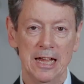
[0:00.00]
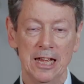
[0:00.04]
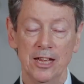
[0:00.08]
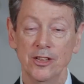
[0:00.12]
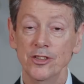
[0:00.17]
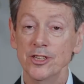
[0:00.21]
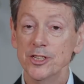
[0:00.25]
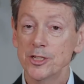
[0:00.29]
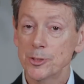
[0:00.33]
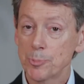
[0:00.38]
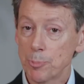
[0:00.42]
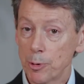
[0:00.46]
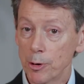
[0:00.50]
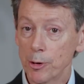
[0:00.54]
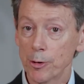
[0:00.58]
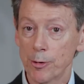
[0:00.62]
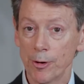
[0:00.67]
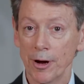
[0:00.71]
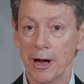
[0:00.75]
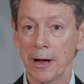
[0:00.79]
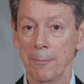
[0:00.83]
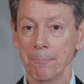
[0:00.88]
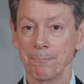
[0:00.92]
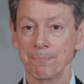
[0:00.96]
In this
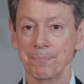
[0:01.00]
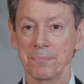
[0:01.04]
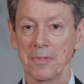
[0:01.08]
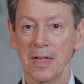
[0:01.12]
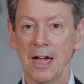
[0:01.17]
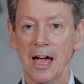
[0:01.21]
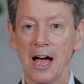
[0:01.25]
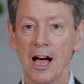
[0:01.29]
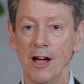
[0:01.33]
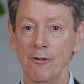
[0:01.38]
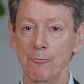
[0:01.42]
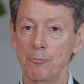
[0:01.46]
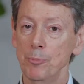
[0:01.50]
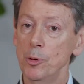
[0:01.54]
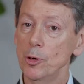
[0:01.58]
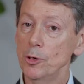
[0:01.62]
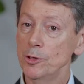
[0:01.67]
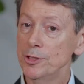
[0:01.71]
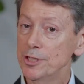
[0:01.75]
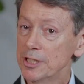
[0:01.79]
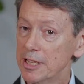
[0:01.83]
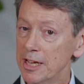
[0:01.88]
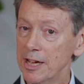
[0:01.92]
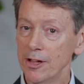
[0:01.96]
program, I've
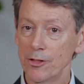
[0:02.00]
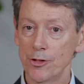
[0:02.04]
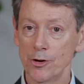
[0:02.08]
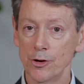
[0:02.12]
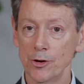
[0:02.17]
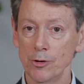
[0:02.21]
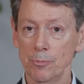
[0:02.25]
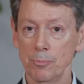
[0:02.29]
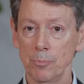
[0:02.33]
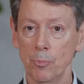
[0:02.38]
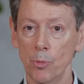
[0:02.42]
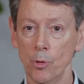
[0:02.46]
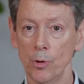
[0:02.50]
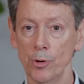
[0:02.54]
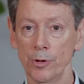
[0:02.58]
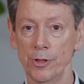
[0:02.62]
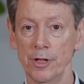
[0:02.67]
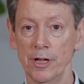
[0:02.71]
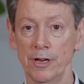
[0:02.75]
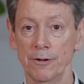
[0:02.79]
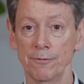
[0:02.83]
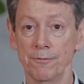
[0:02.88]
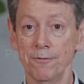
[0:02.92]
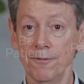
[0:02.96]
pulled together more
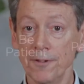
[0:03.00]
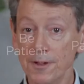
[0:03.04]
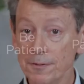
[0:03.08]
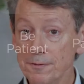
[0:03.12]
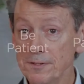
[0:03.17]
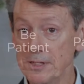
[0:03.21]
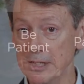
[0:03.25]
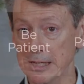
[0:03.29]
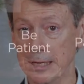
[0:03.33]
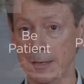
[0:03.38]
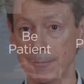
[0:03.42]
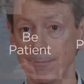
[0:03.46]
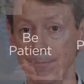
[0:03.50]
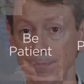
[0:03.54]
than 50